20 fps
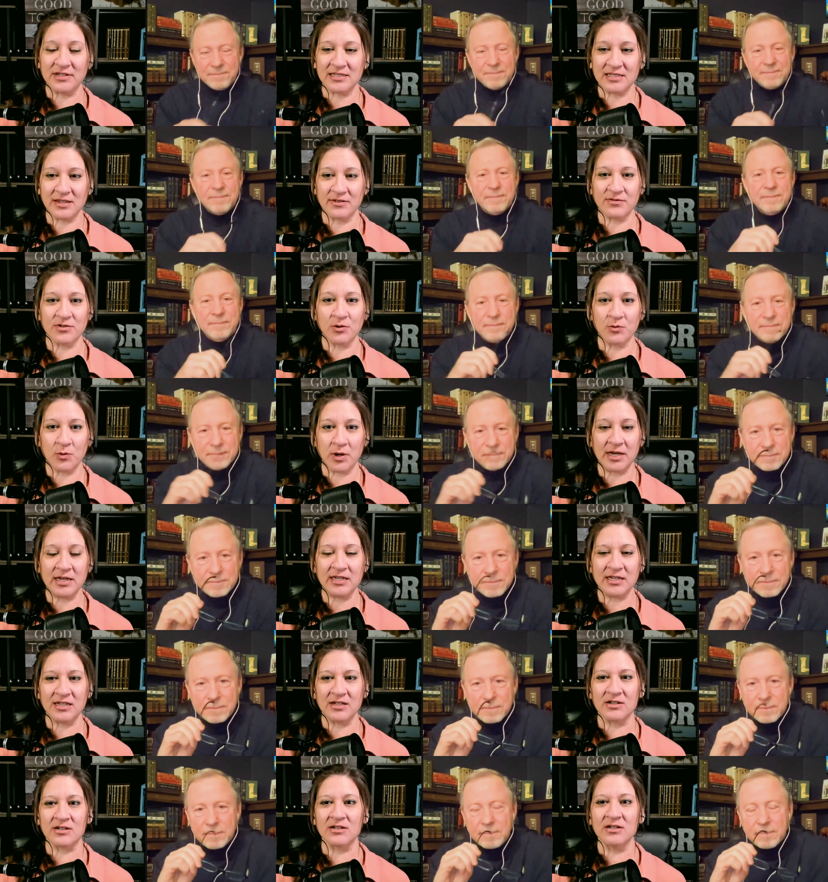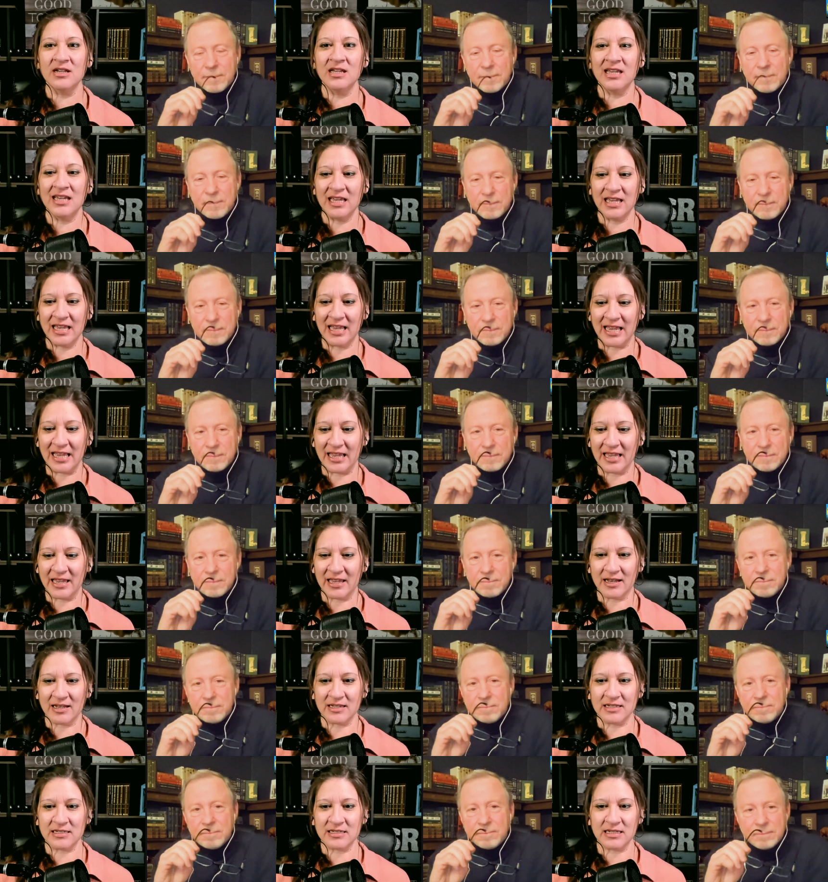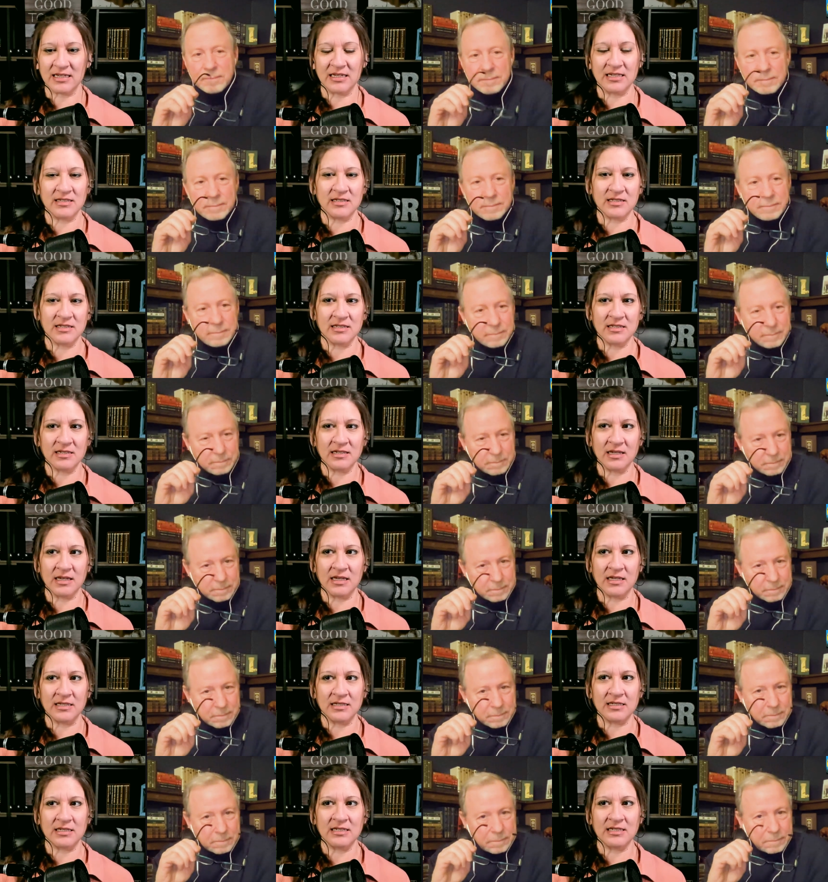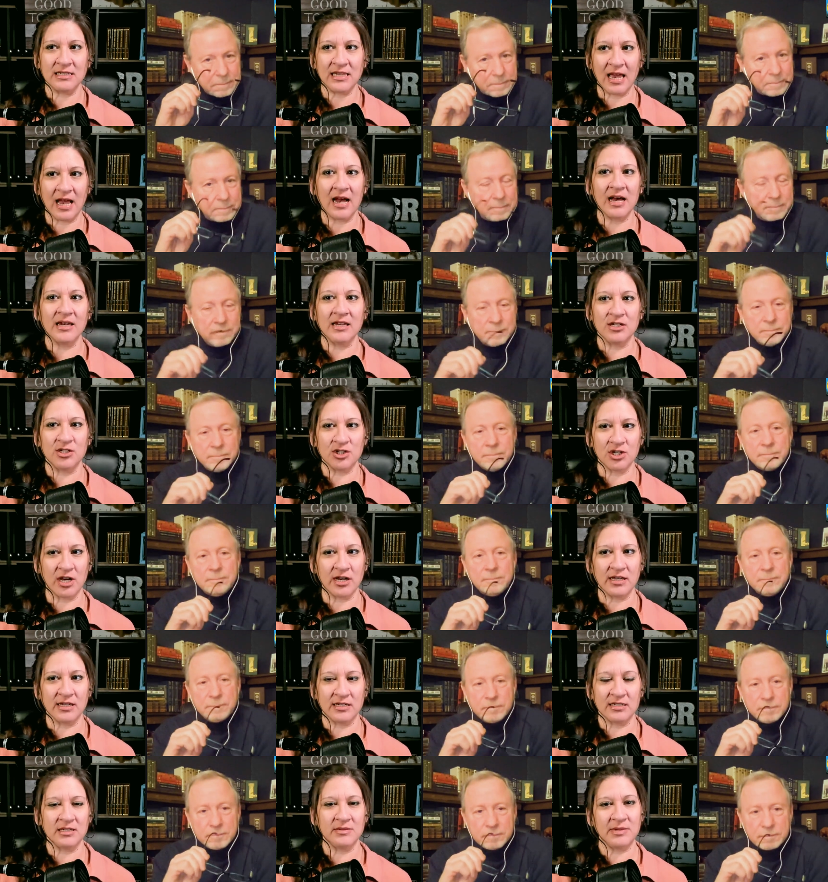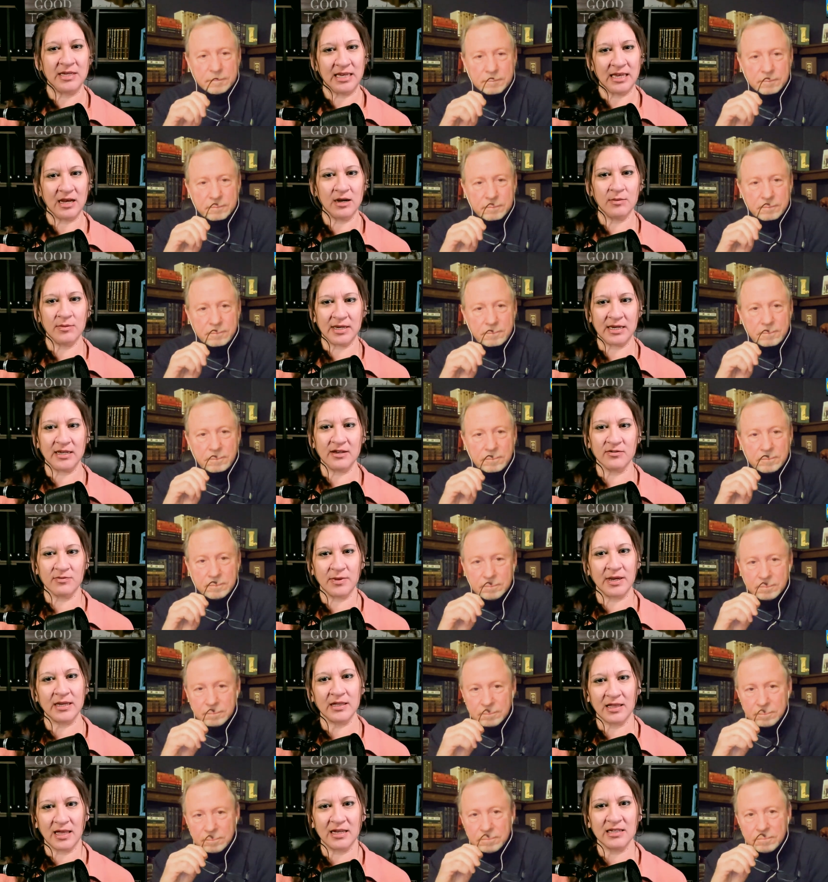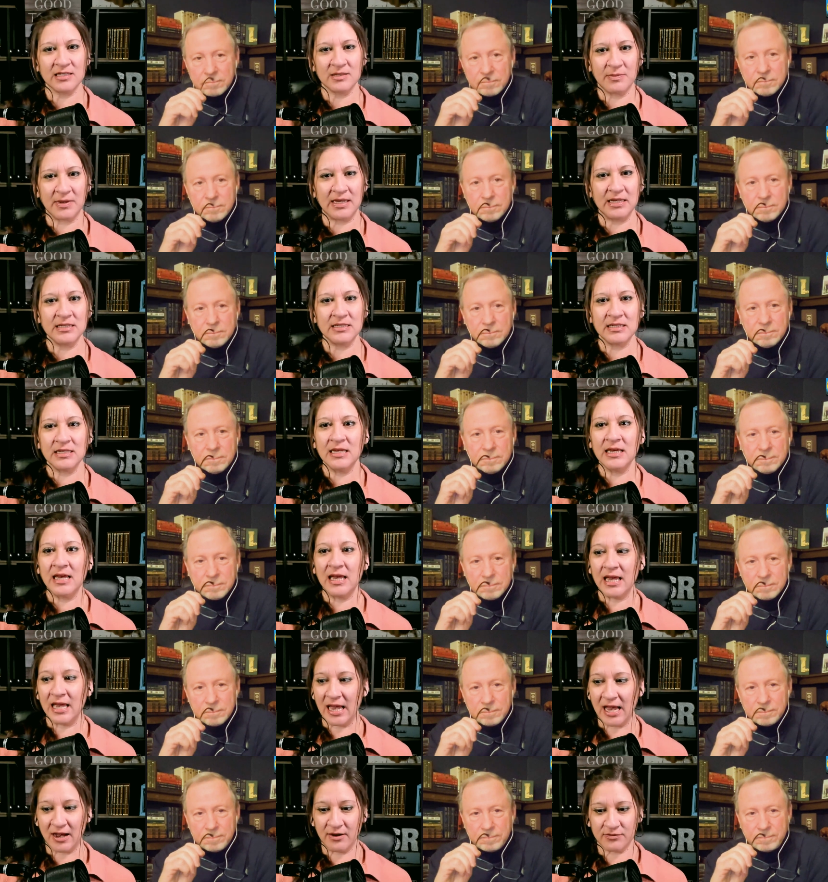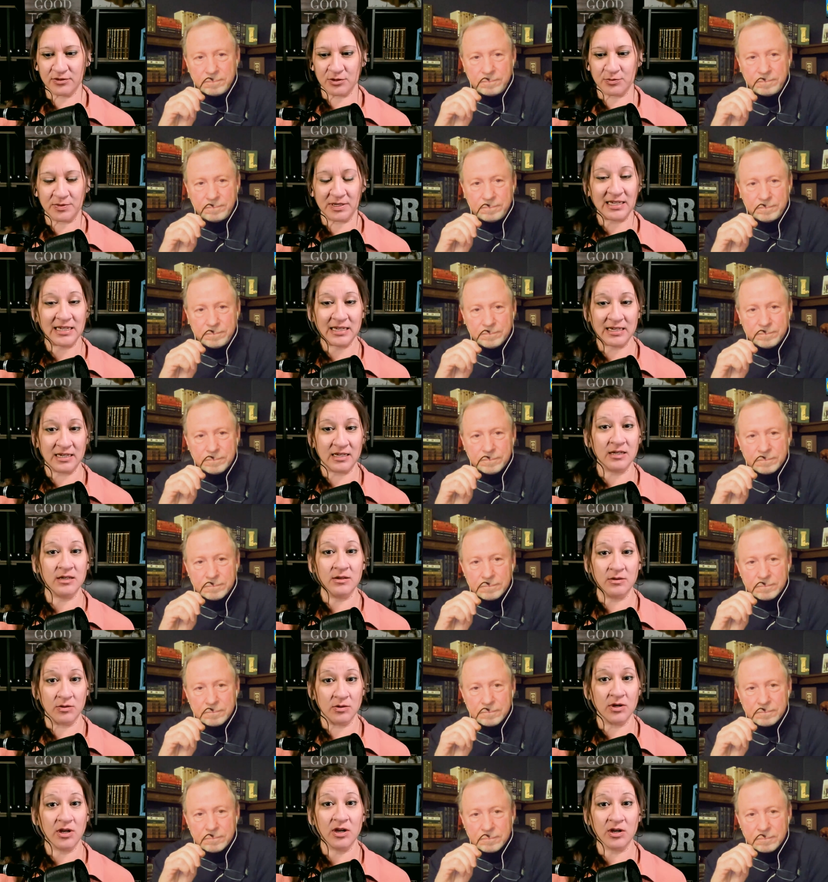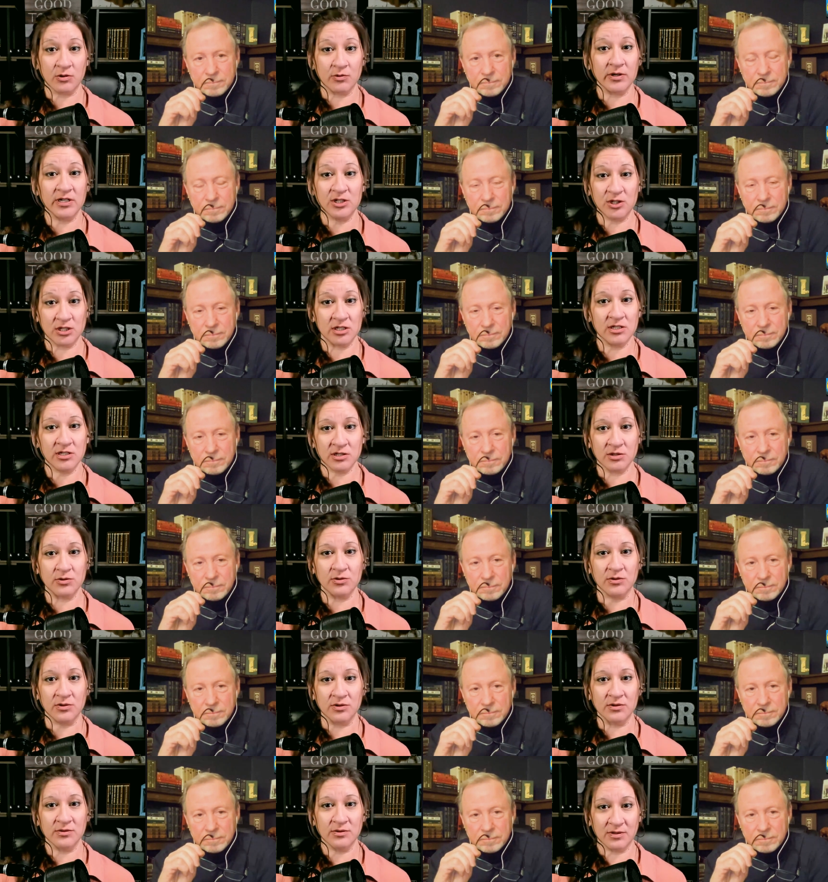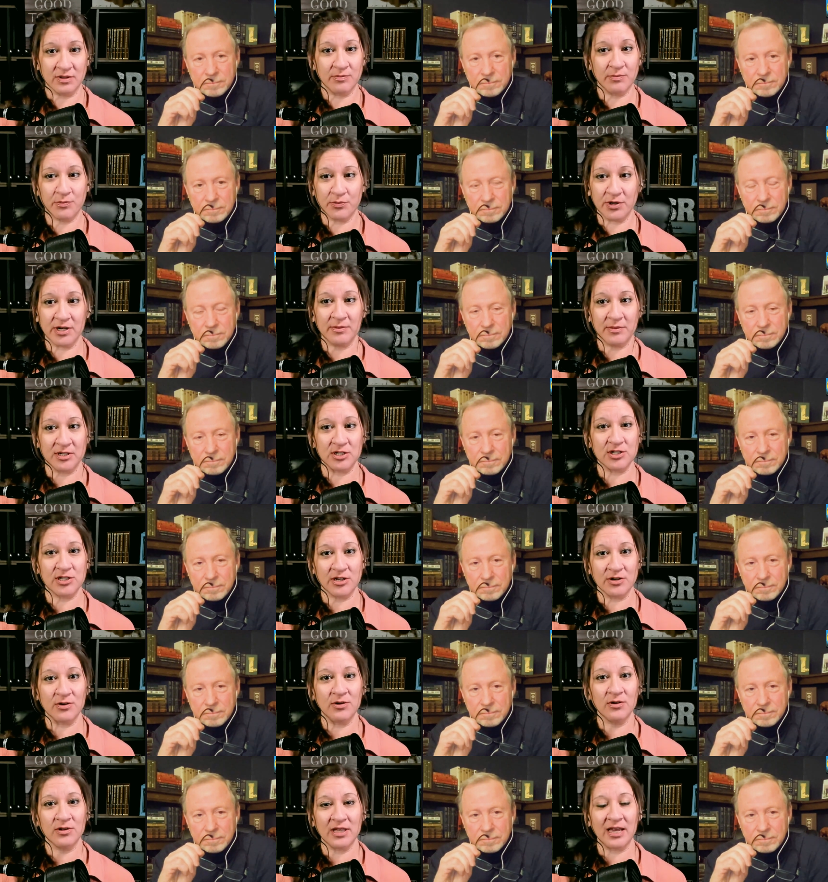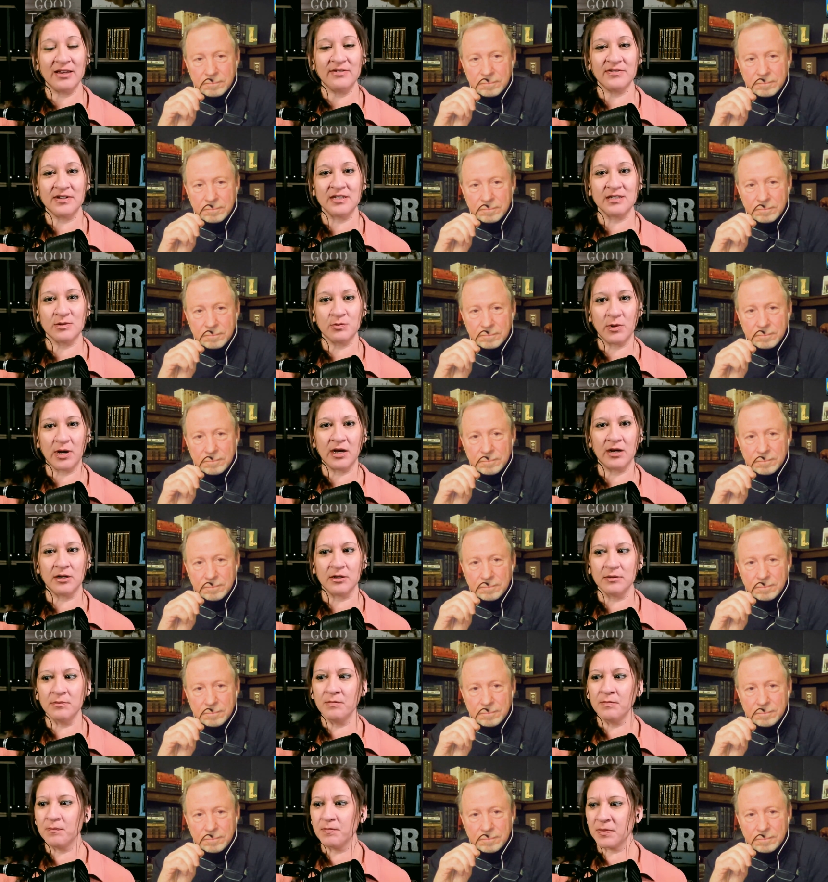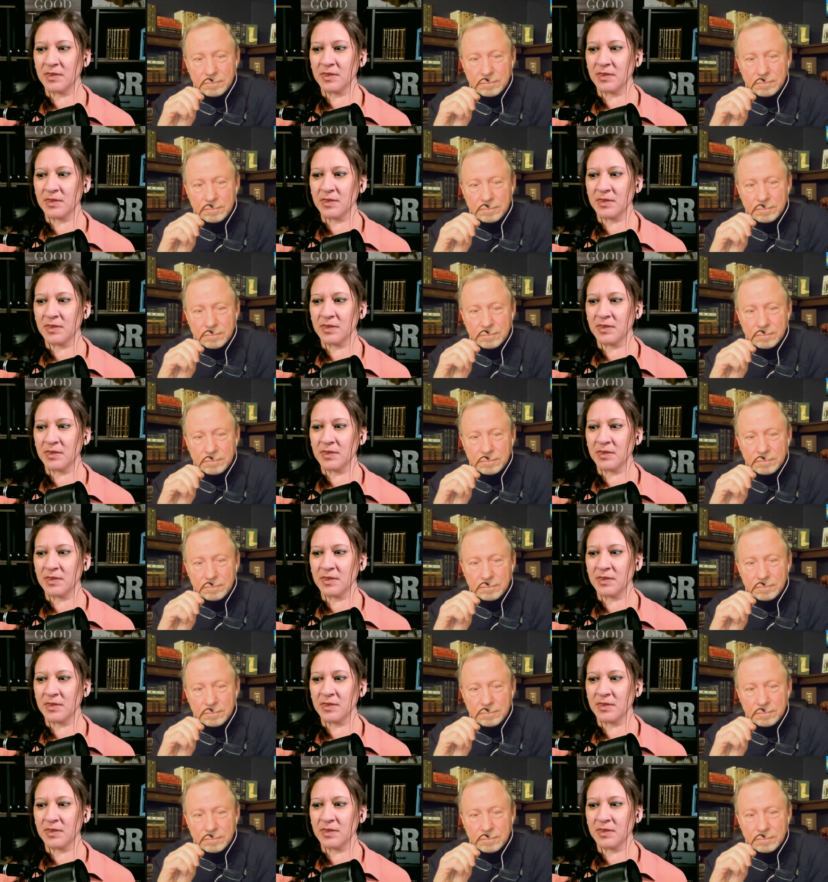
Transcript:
Speaker 1: except for one year, and it's it's sad and shocking to me how many of my classmates, after being in a Christian school pretty much their whole life as well,